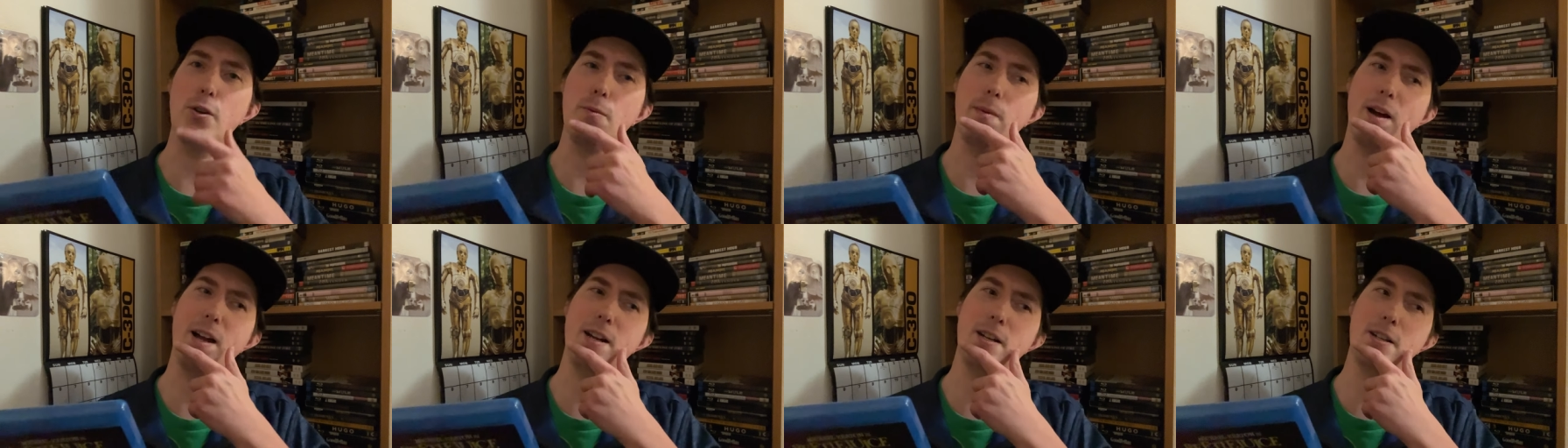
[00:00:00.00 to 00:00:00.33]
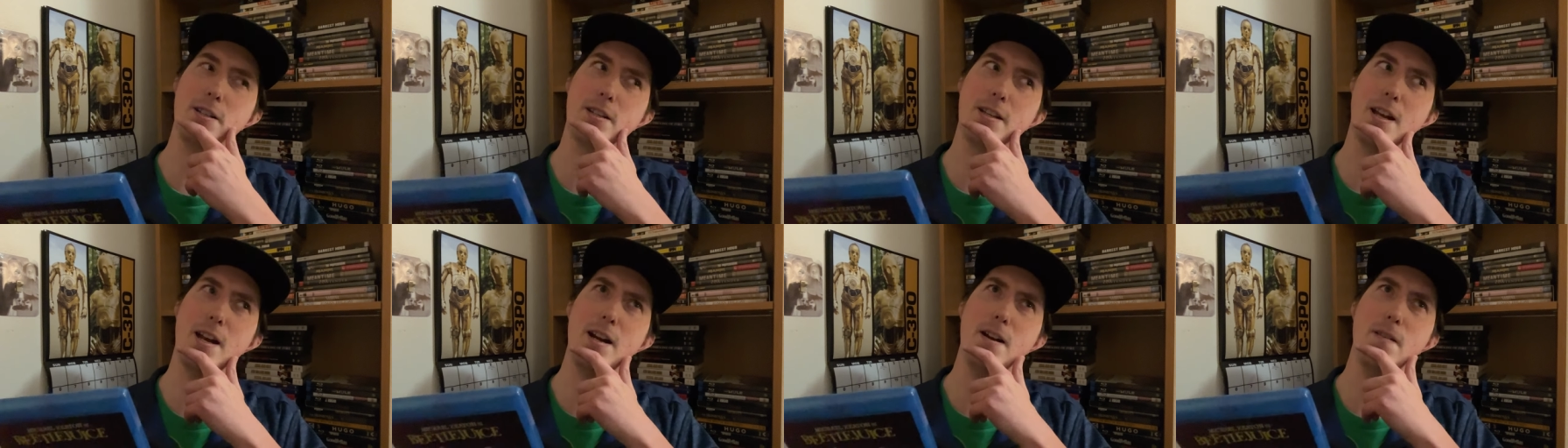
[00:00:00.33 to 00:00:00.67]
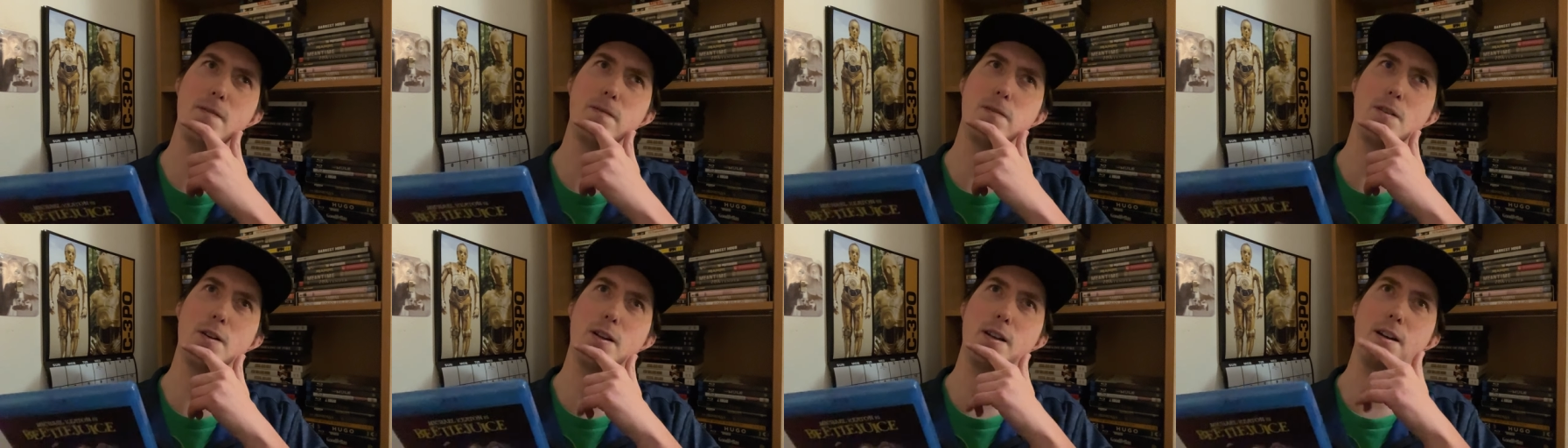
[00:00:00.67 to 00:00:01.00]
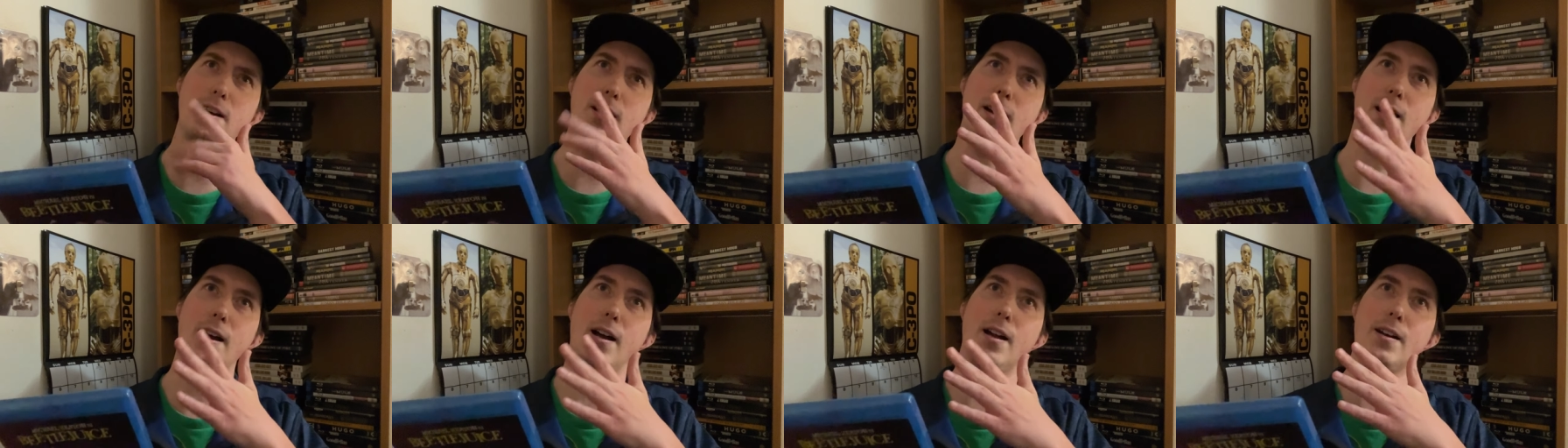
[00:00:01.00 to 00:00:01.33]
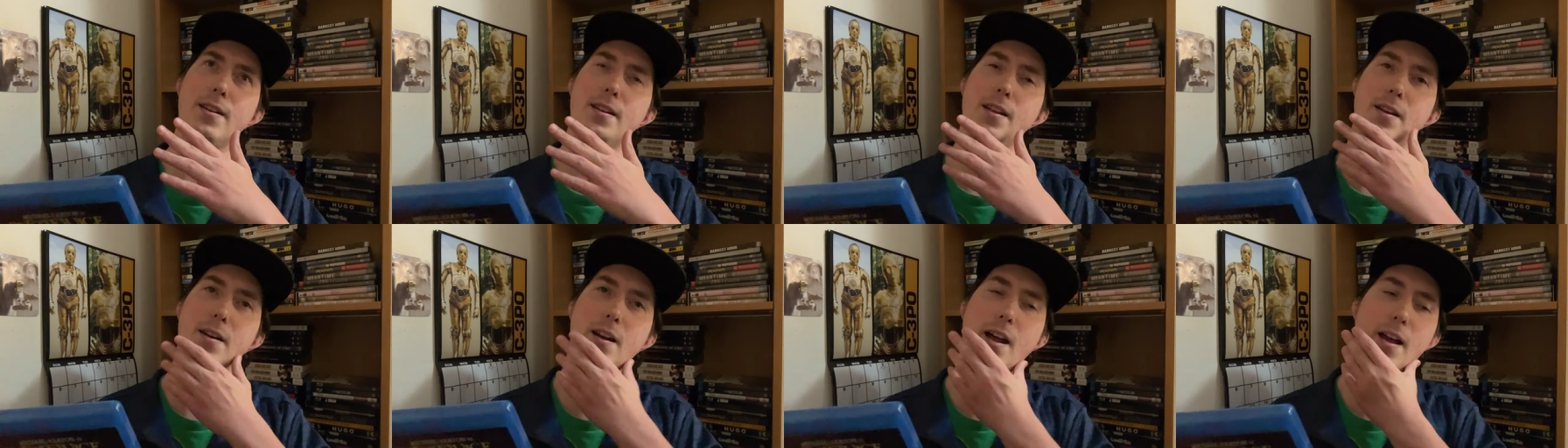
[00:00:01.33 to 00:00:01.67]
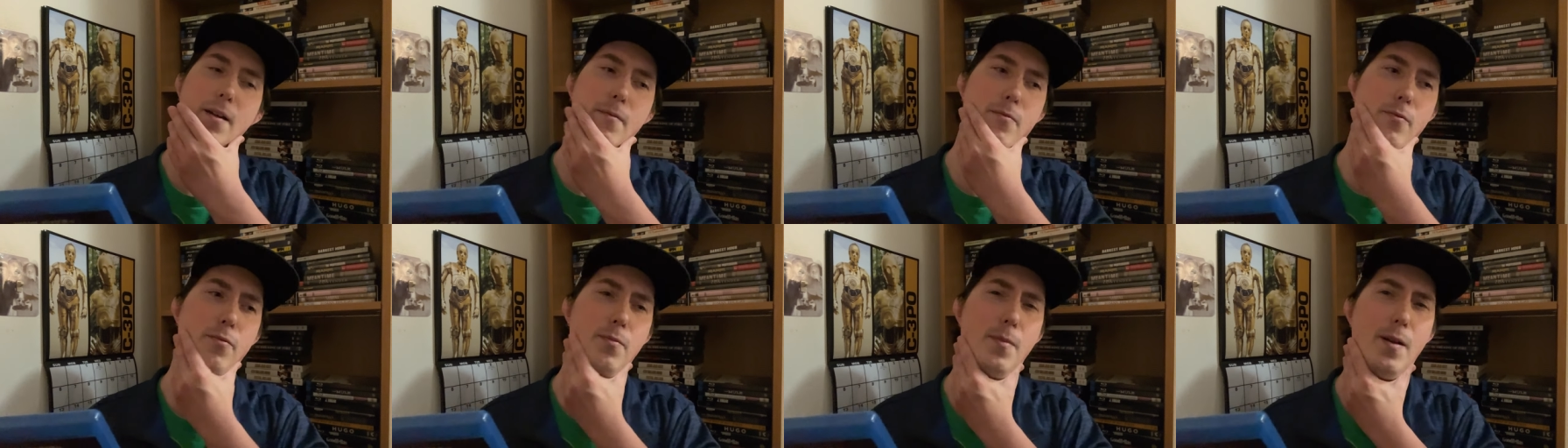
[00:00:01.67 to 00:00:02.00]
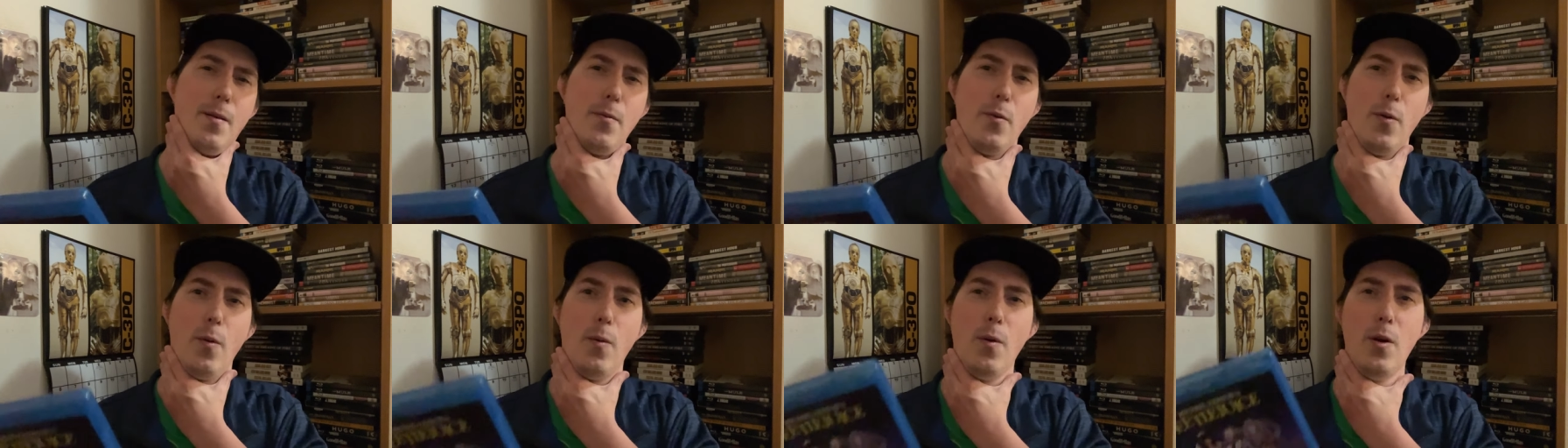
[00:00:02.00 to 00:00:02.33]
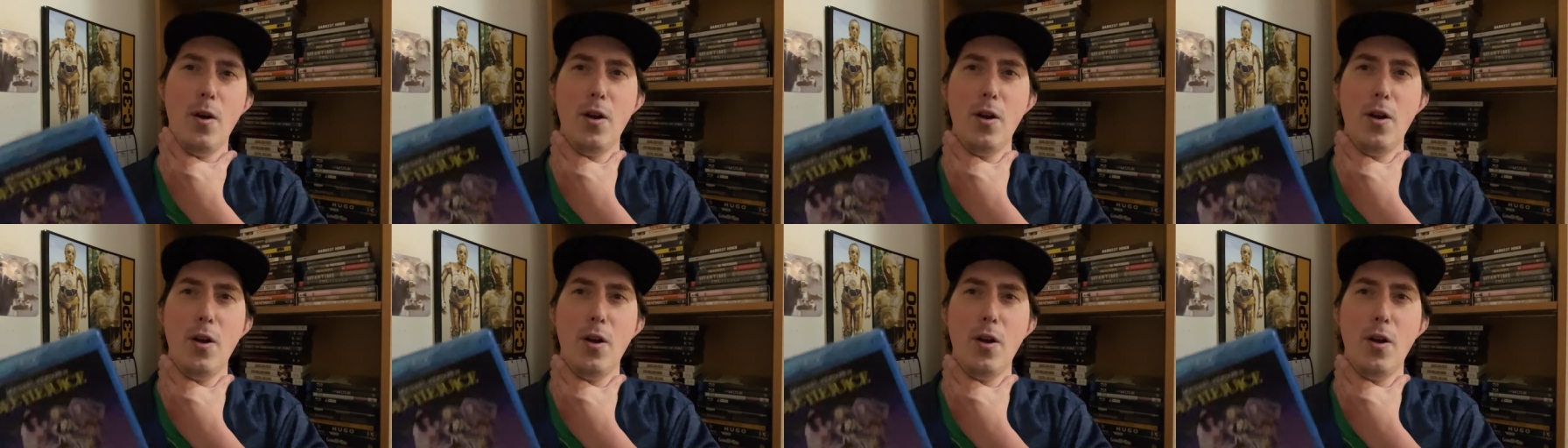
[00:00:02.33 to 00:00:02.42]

I just kind of forgot, and I remember